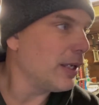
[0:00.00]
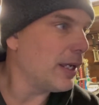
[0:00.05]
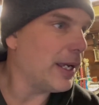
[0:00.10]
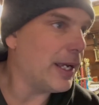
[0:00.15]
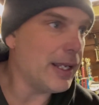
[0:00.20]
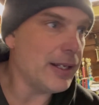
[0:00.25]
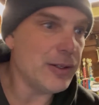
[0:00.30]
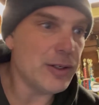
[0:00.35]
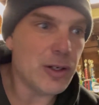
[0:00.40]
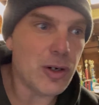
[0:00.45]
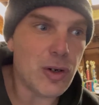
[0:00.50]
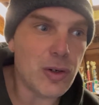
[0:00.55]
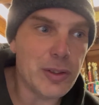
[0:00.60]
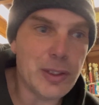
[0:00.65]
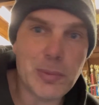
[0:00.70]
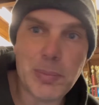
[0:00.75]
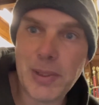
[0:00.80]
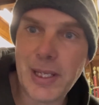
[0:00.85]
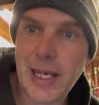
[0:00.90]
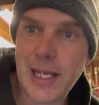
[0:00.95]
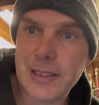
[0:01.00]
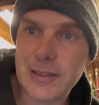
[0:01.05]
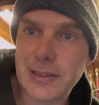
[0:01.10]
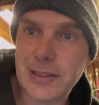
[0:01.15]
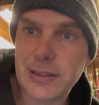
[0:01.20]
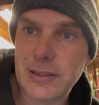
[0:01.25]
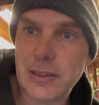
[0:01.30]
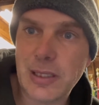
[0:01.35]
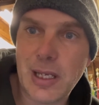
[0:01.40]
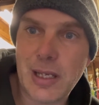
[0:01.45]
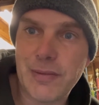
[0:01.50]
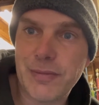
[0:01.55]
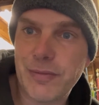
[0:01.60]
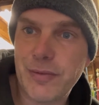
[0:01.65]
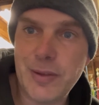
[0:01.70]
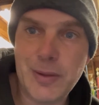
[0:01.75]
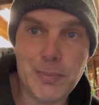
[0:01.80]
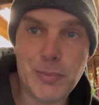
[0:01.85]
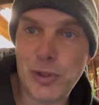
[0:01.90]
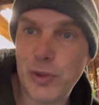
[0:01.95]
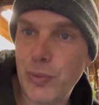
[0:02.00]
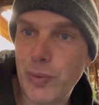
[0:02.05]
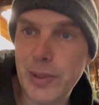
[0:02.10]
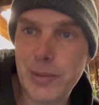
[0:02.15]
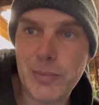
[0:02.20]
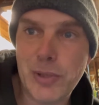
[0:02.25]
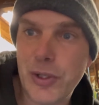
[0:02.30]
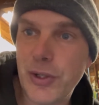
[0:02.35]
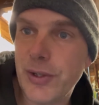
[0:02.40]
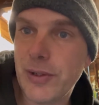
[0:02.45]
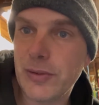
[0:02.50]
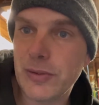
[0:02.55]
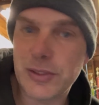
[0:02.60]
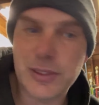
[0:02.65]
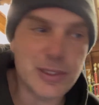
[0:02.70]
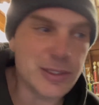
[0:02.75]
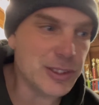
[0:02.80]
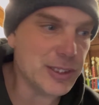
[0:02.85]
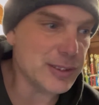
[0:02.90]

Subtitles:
and all your plastics off in between motos.